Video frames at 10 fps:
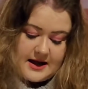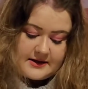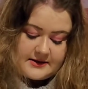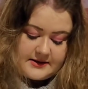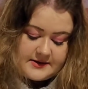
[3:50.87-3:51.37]

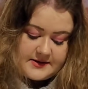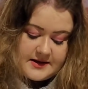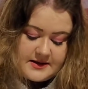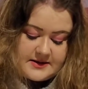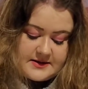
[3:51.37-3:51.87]
And it
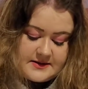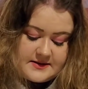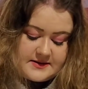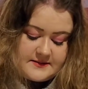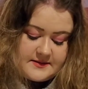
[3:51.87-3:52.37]

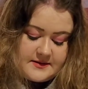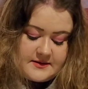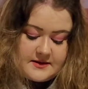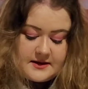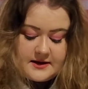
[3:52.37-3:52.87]
is
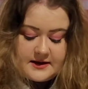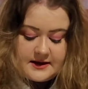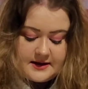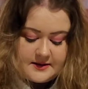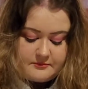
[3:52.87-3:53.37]

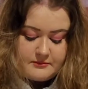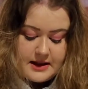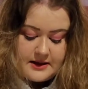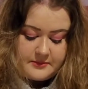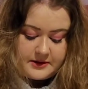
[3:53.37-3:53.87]
the
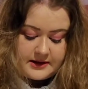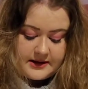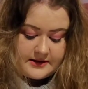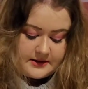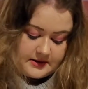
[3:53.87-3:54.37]

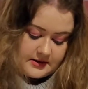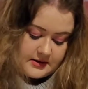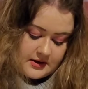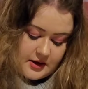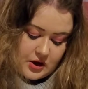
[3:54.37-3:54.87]
Maybelline
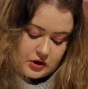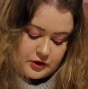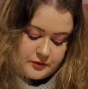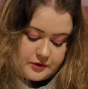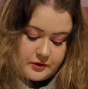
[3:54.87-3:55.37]

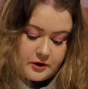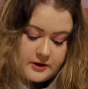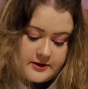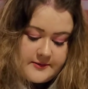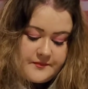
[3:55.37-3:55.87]
New
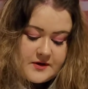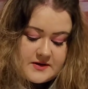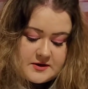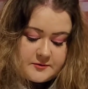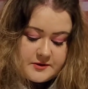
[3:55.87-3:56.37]
York
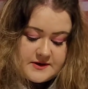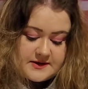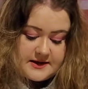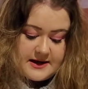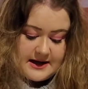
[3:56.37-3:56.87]
Super
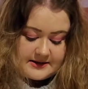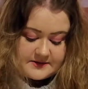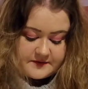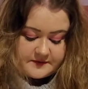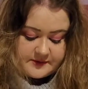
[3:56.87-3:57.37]
Stay
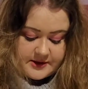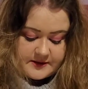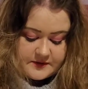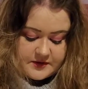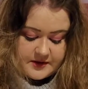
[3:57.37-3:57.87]

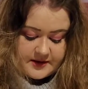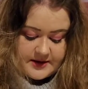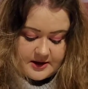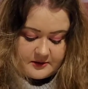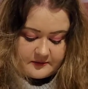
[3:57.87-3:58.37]
Activewear
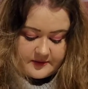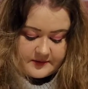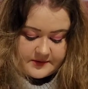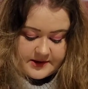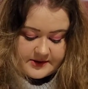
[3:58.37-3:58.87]
30 Hour
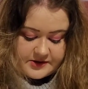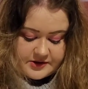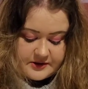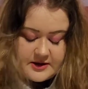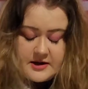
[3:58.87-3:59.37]

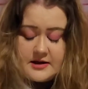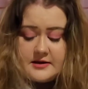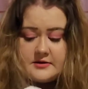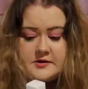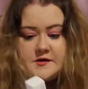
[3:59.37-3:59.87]
Foundation
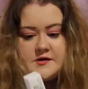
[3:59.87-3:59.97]
in